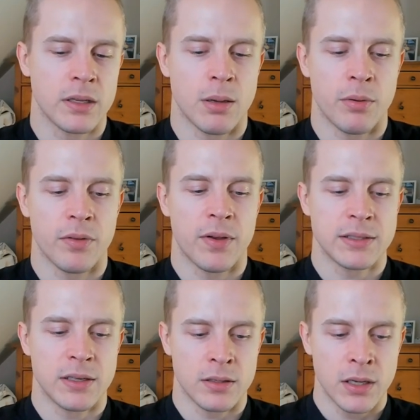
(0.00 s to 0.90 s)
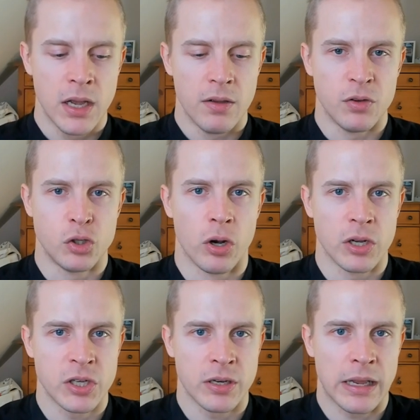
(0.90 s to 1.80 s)
some of the fast
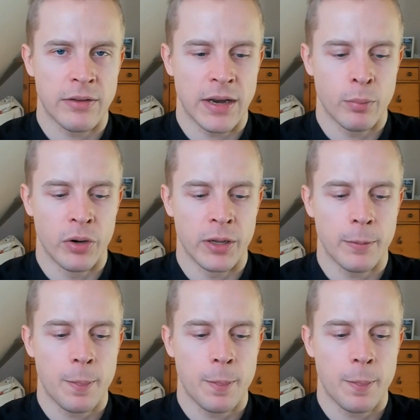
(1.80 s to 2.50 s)
physiology and like fat burning.